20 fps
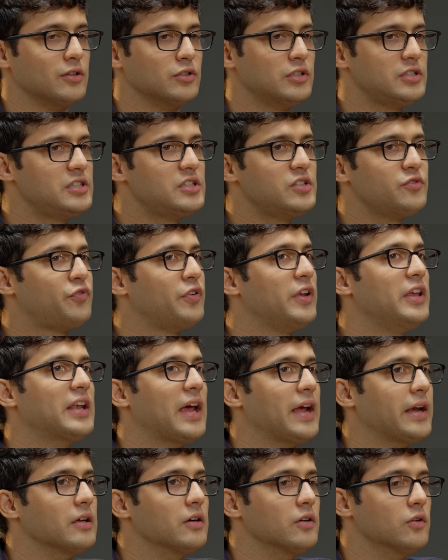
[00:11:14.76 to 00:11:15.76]
Now this is a free
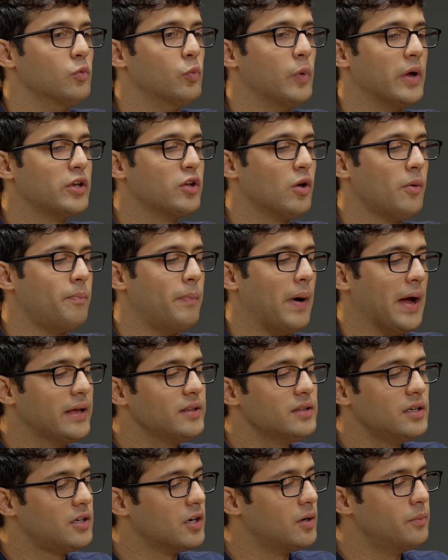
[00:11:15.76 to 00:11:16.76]
rider. When you're
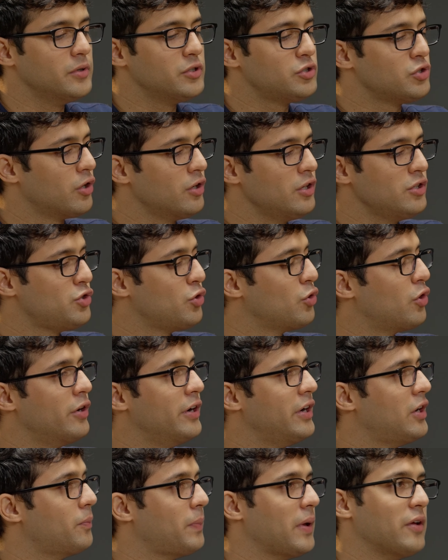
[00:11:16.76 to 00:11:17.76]
buying the term insurance, you don't
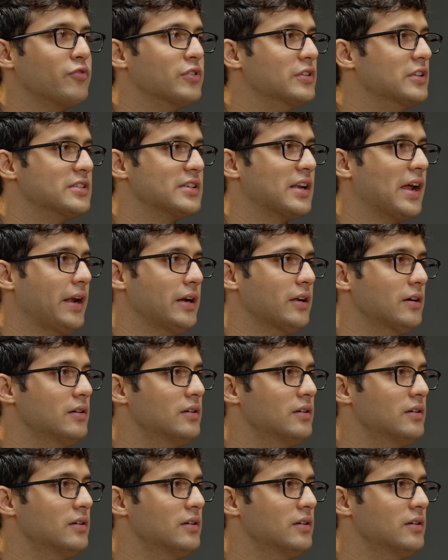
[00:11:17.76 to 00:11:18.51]
need to pay for this rider.